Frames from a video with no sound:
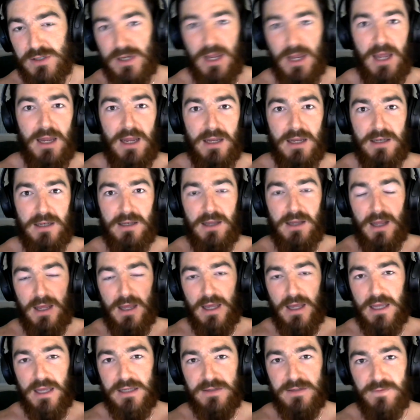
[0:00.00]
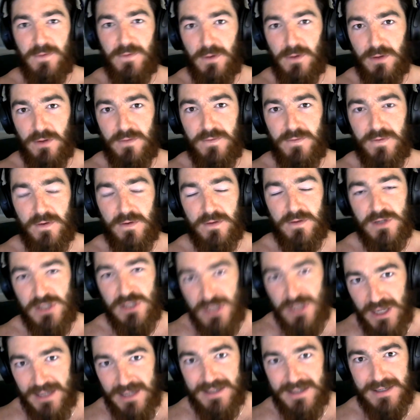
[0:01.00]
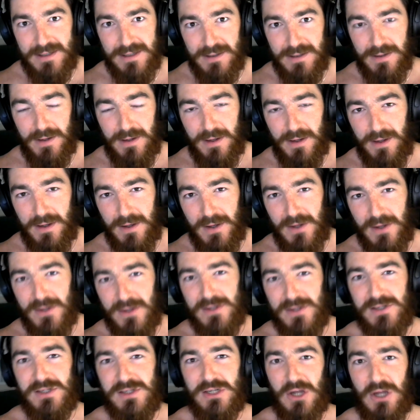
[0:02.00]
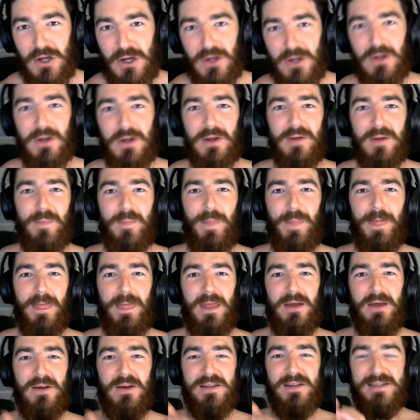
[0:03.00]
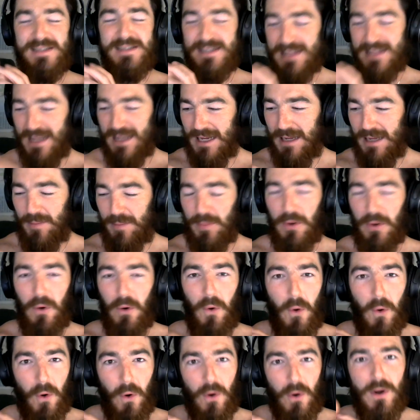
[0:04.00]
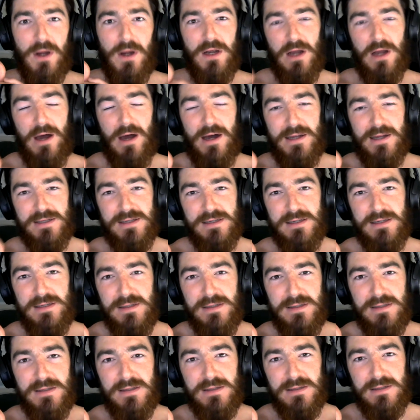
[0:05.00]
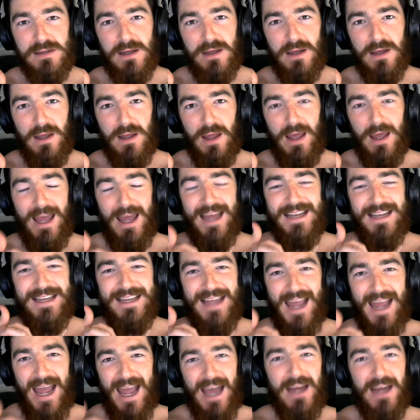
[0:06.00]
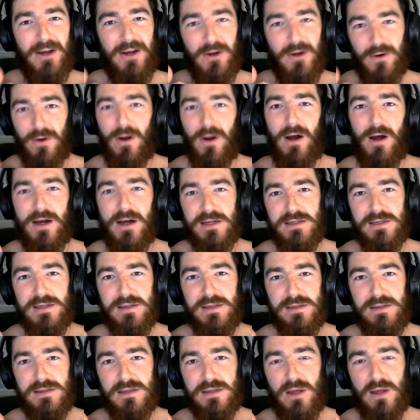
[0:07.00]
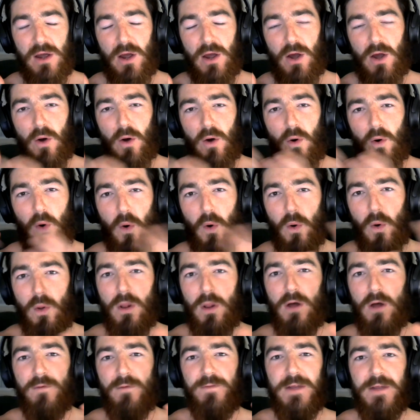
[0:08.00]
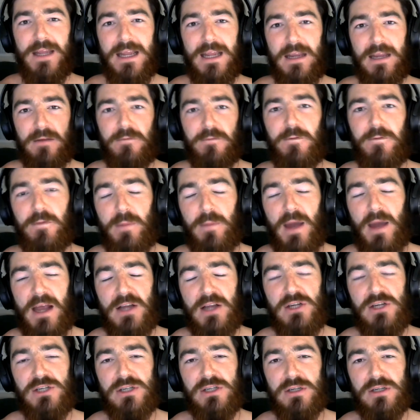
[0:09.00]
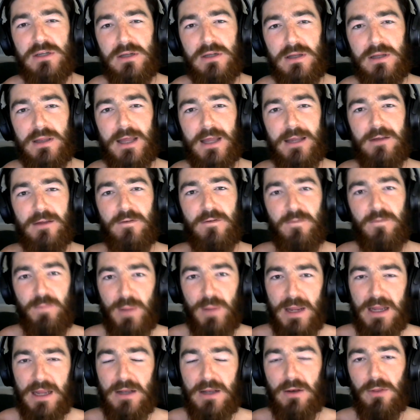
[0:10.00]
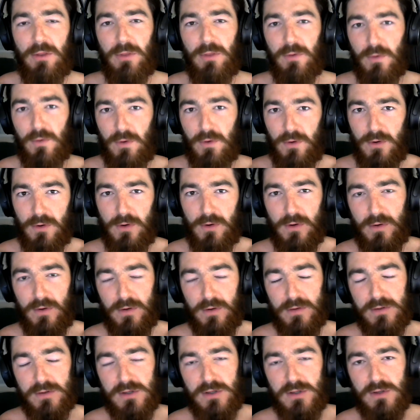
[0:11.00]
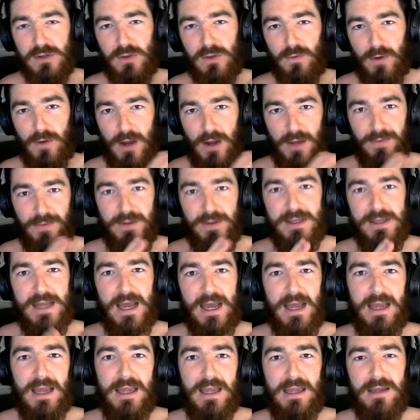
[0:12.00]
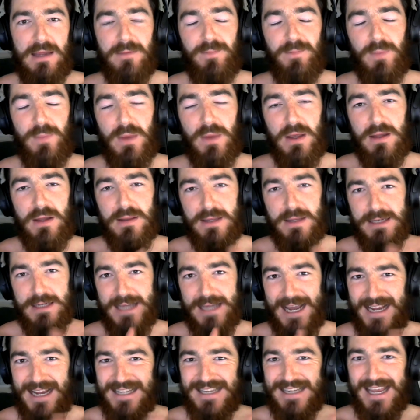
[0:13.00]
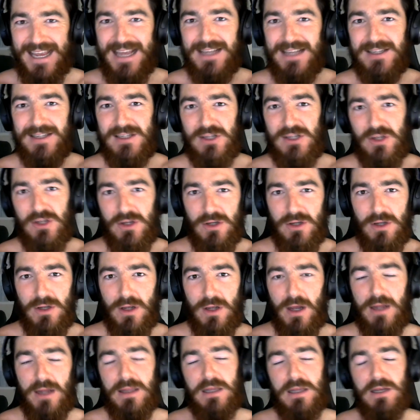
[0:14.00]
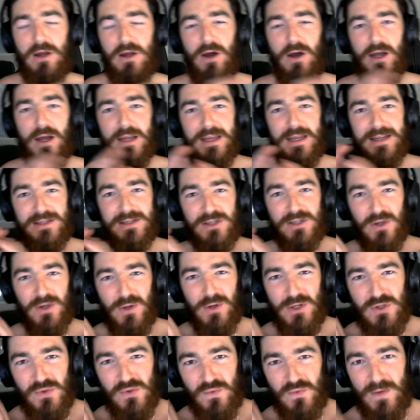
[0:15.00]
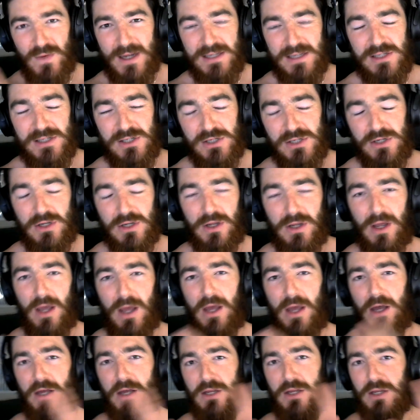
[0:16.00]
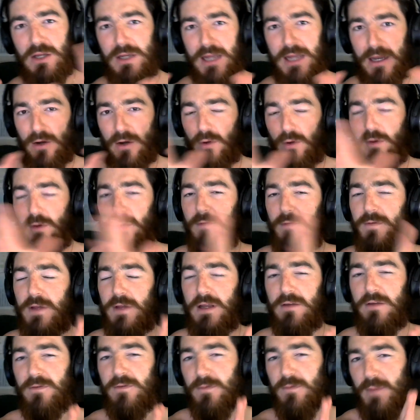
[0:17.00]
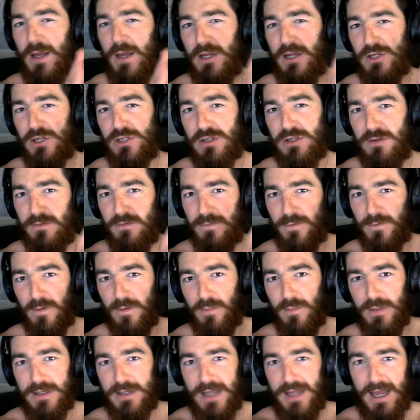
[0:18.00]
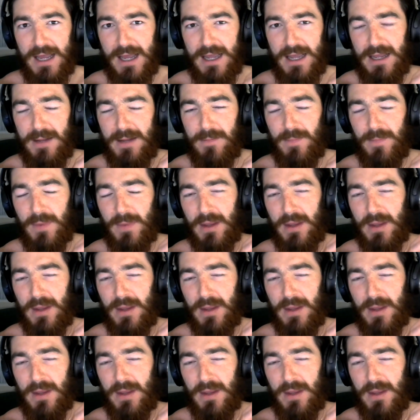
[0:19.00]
your head is full of shit. So sleep organizes and categorizes all of the information that you've been through throughout the day. The day tests you and the night is going to rest you. You get all of the information from the day,